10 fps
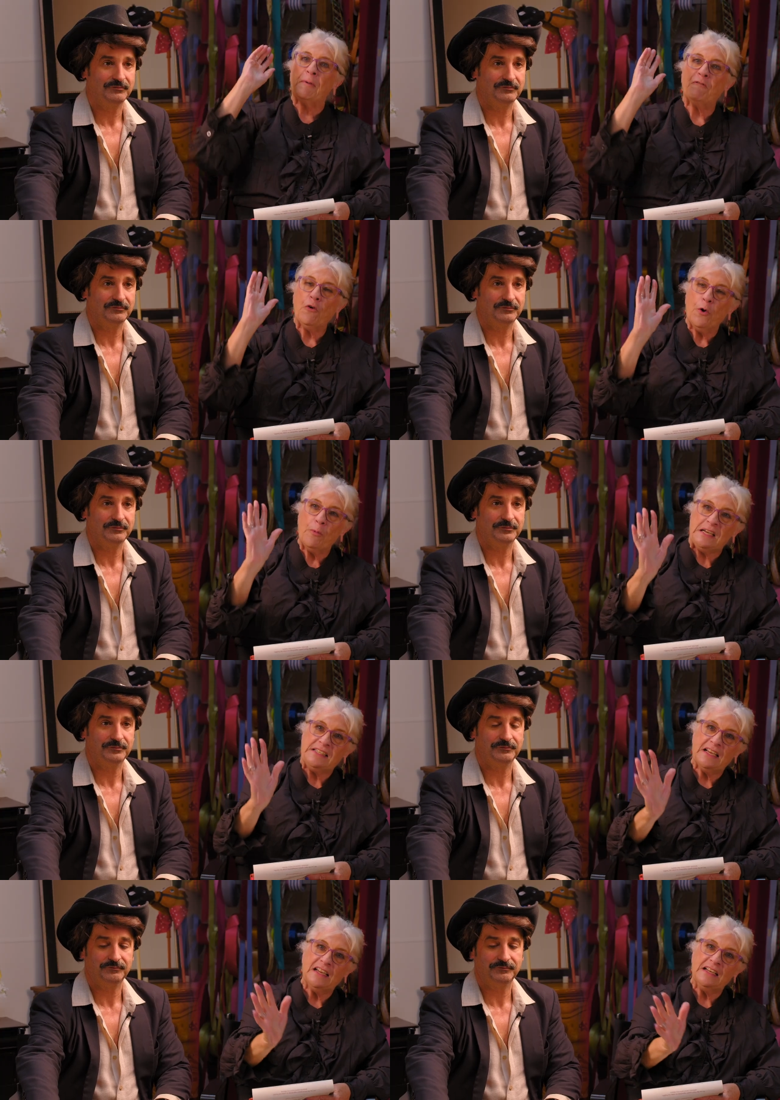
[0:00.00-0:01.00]
Speaker 1: before we
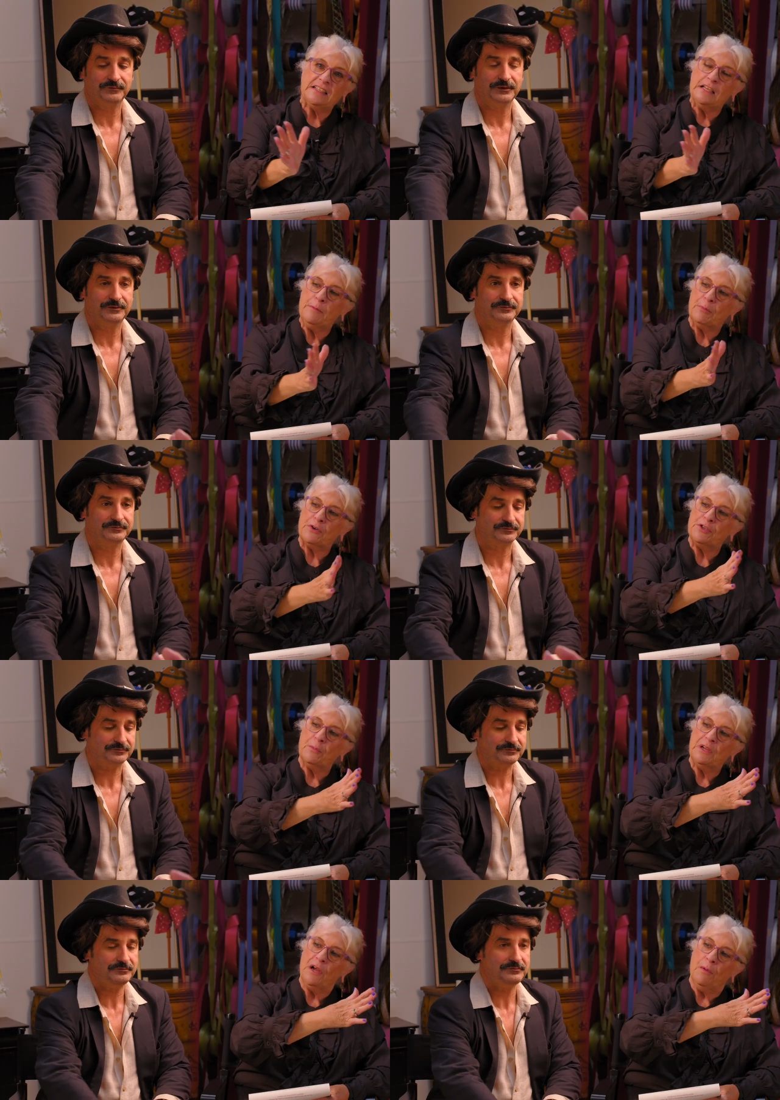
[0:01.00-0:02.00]
dig any deeper,
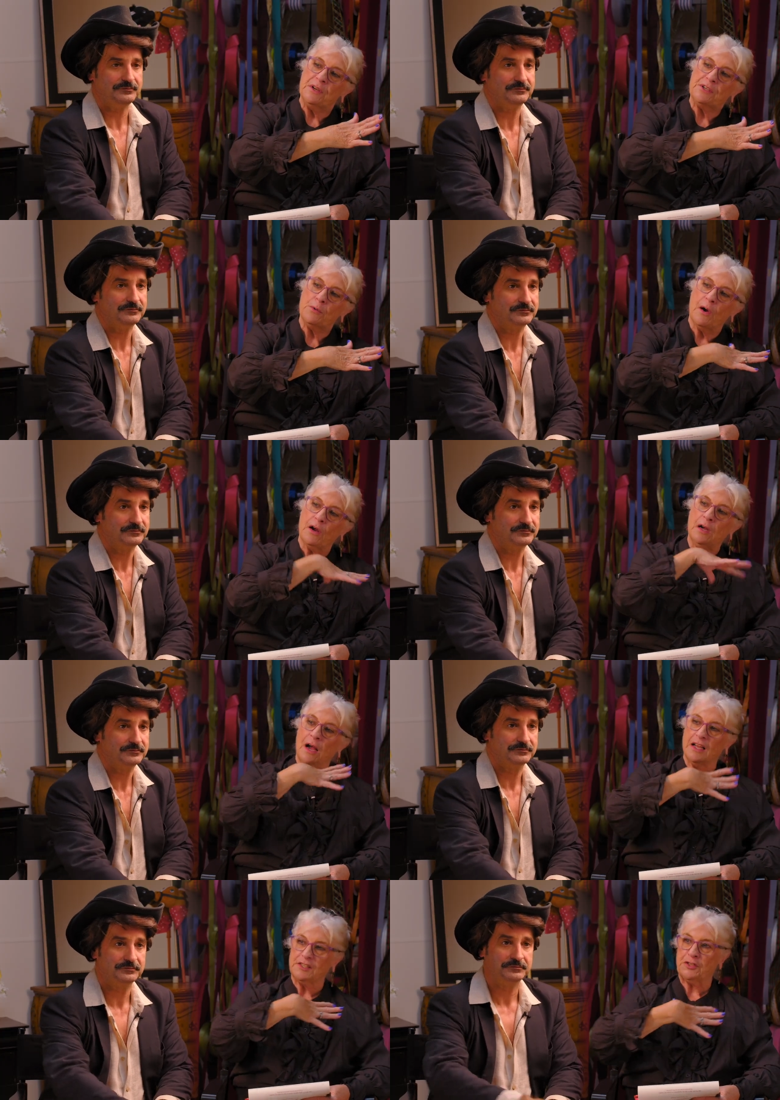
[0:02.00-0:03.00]
should we go into our
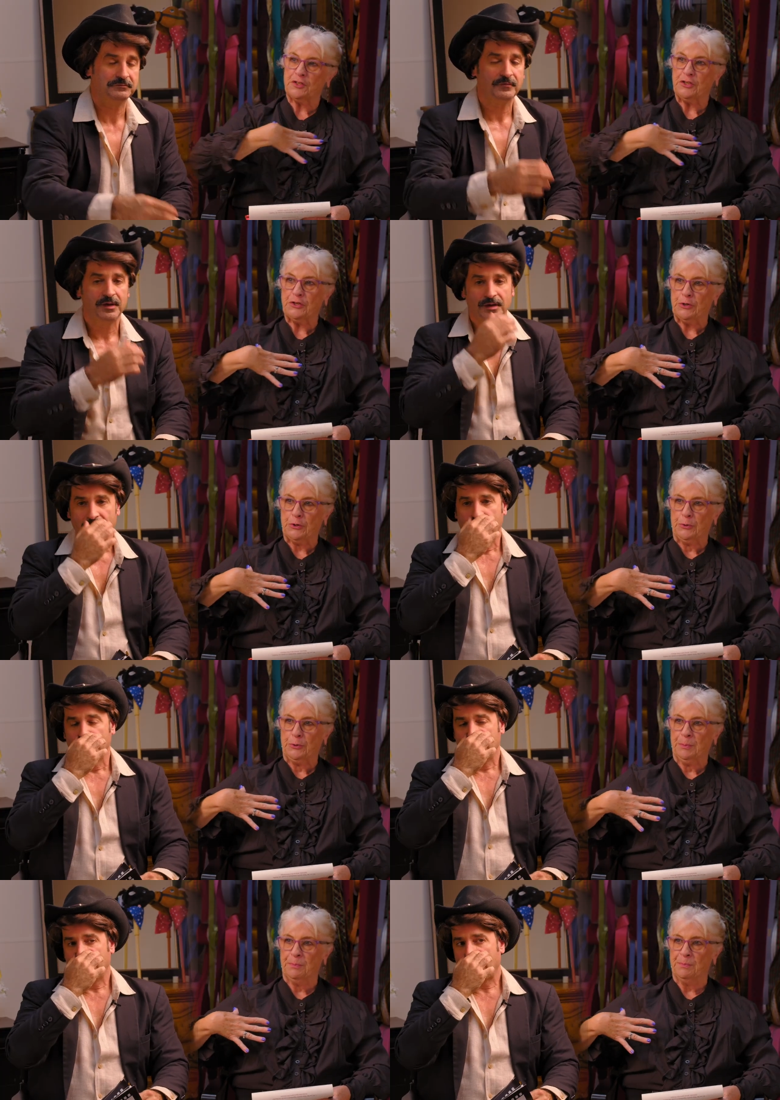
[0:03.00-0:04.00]

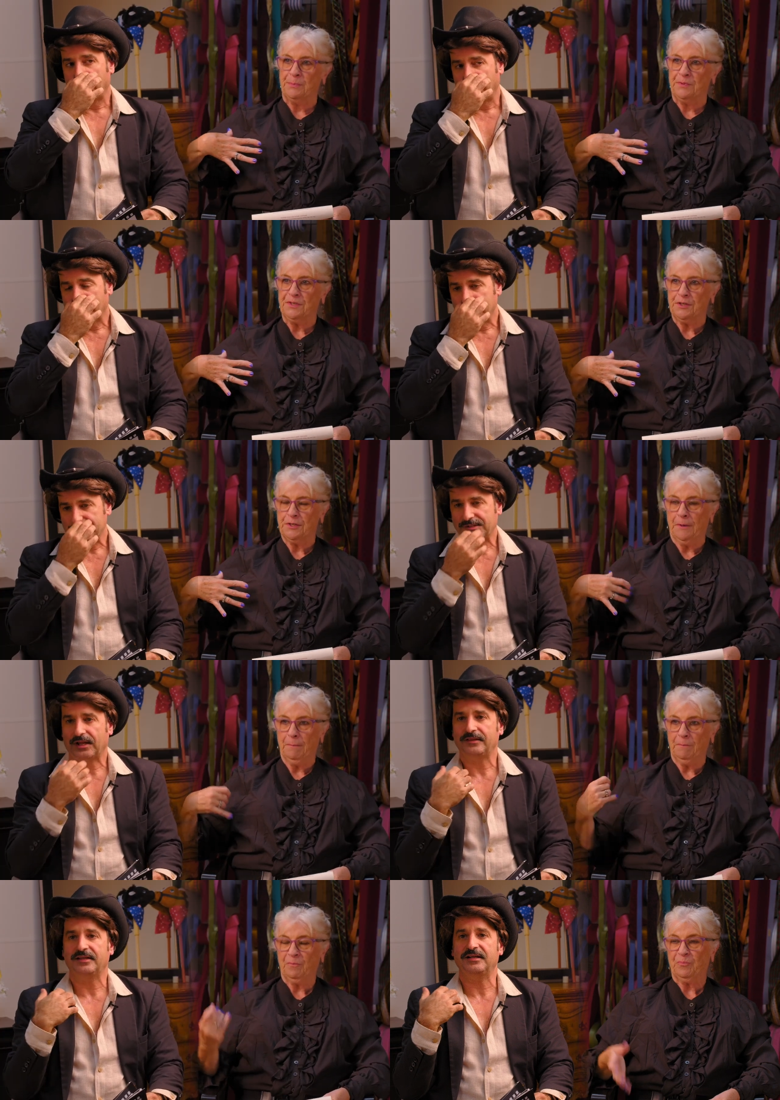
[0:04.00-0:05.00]
costumes? Yeah,
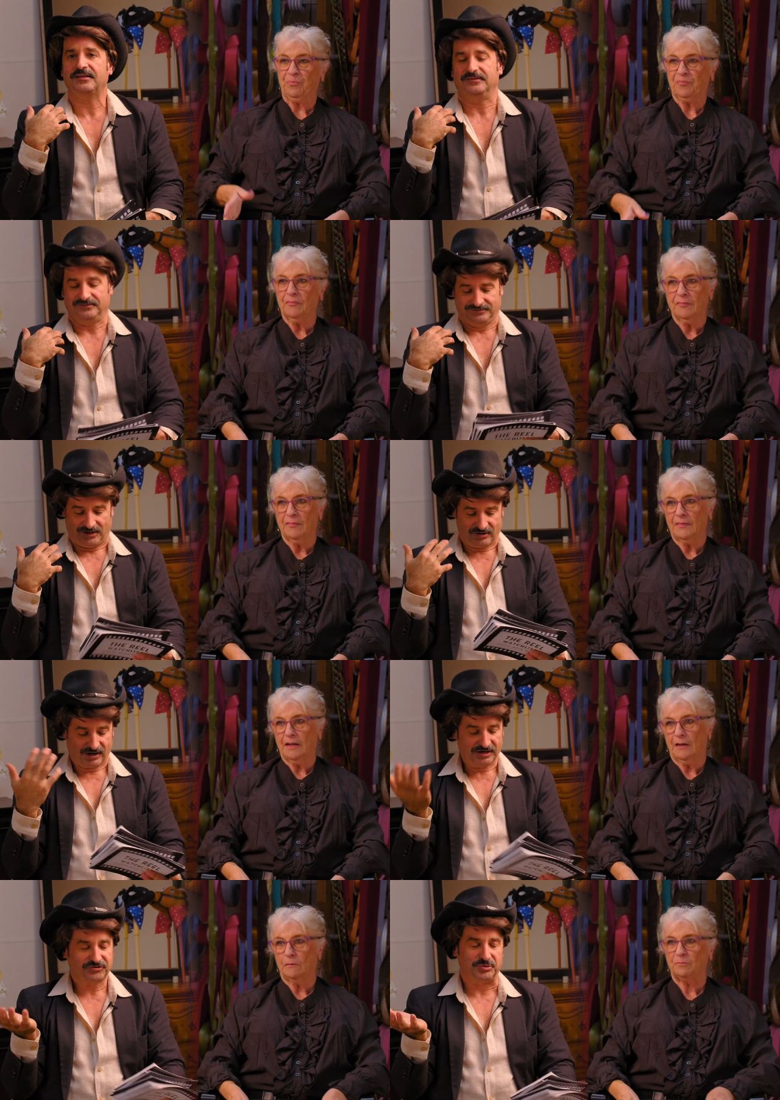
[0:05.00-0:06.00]
because
Speaker 2: I think our
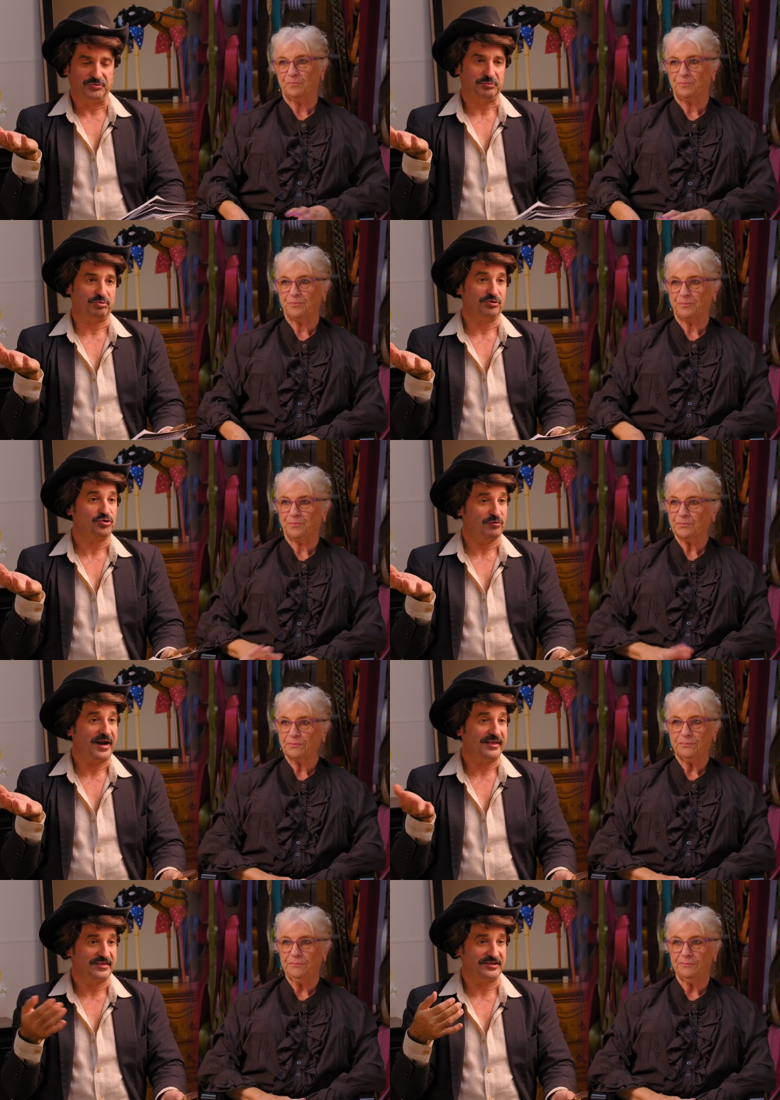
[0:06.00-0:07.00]
costumes
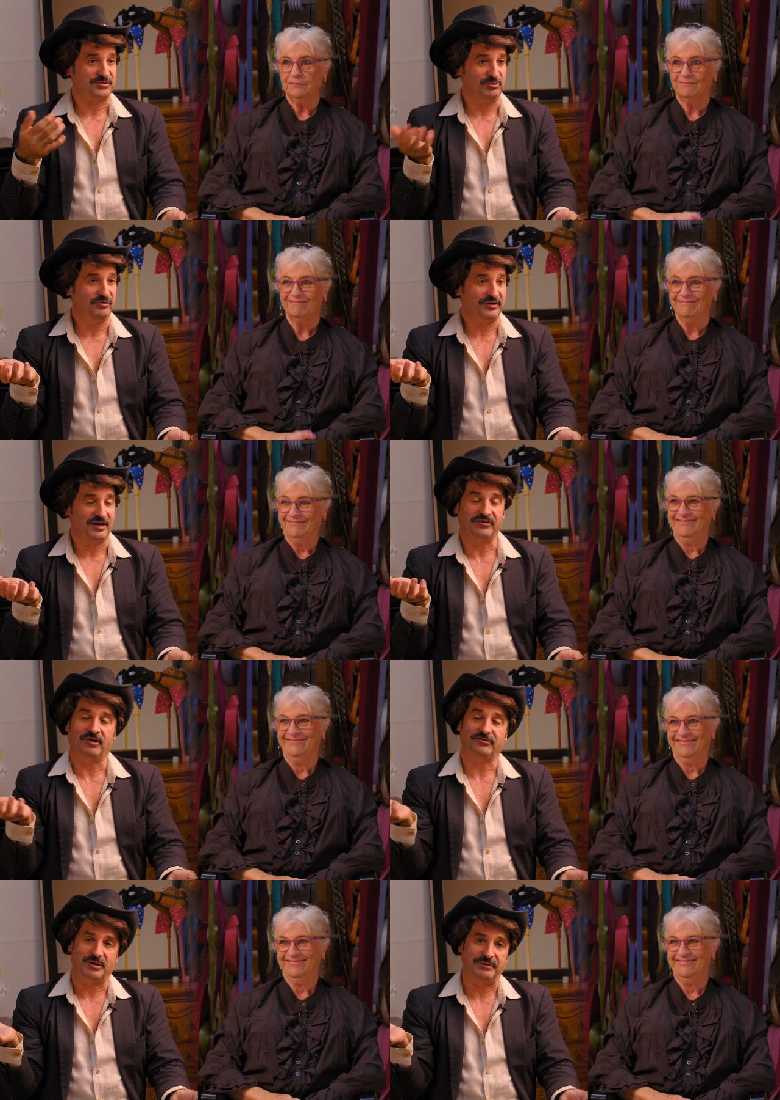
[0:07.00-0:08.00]
portray this movie,
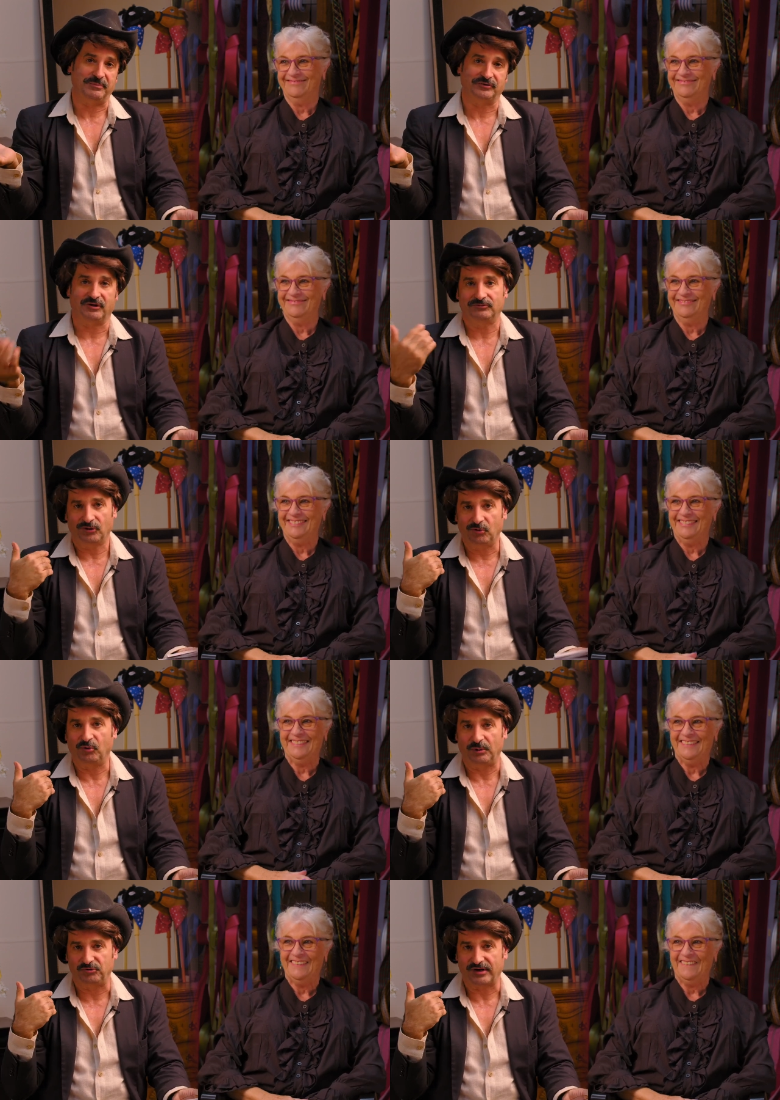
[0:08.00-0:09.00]
although some people don't know
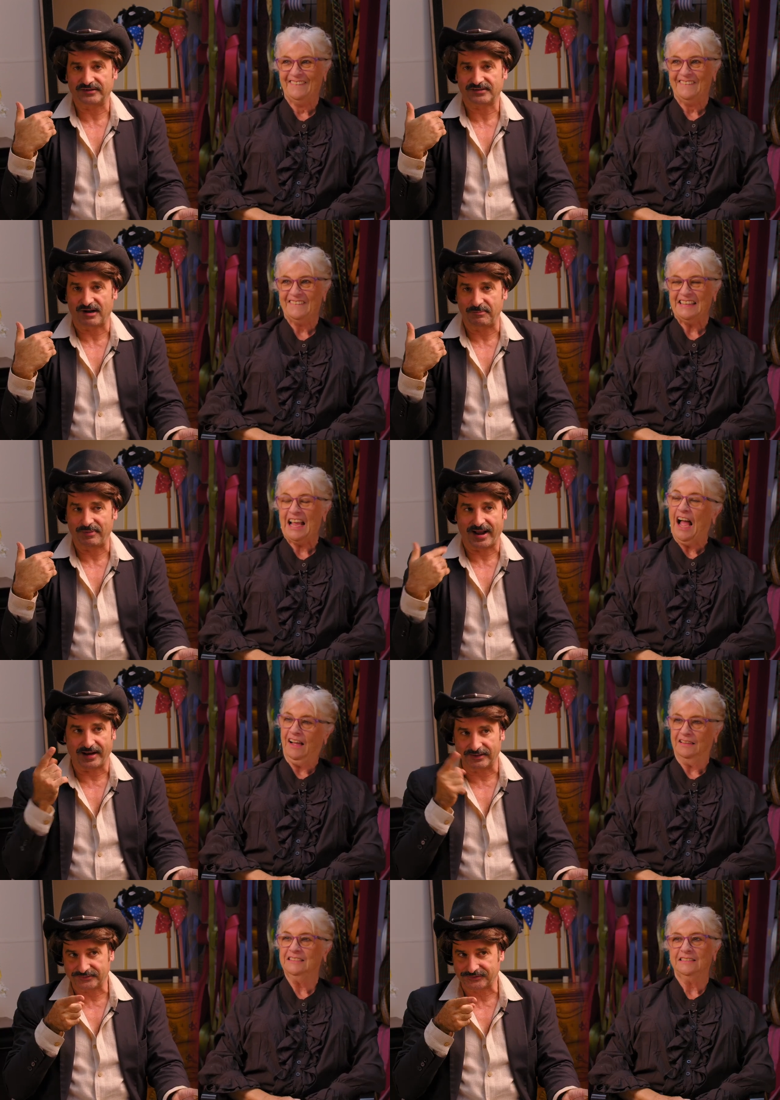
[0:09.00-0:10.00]
who I'm dressed up
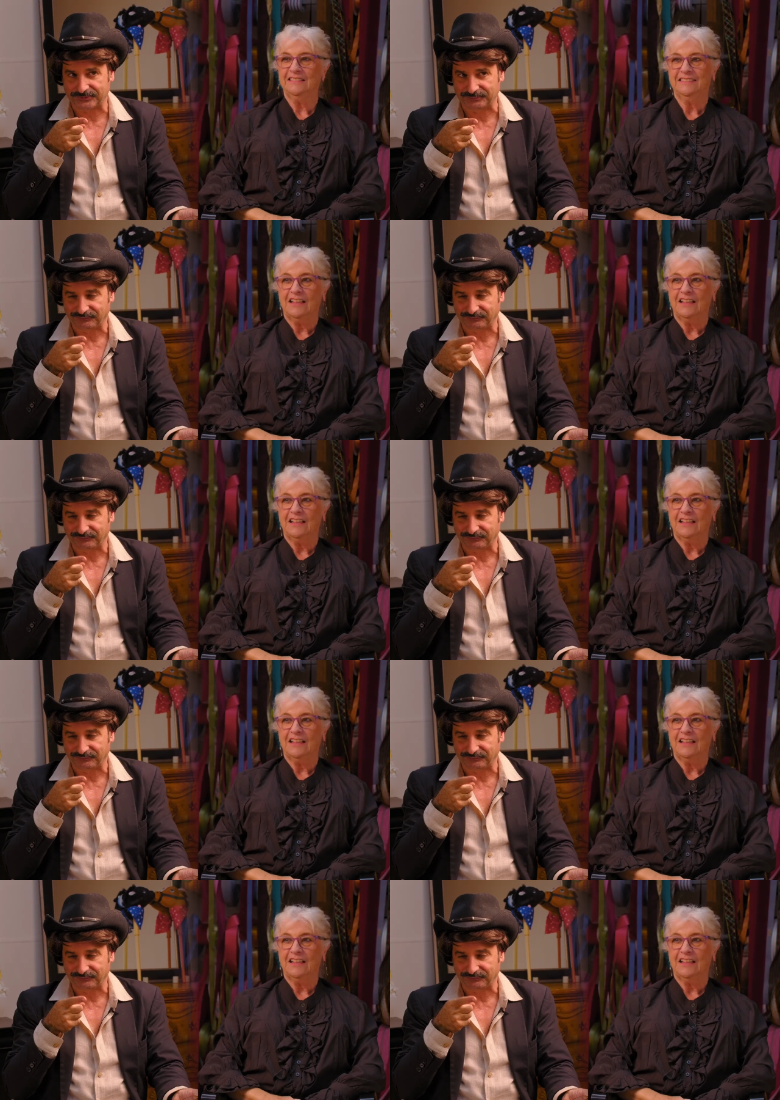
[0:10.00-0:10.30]
as.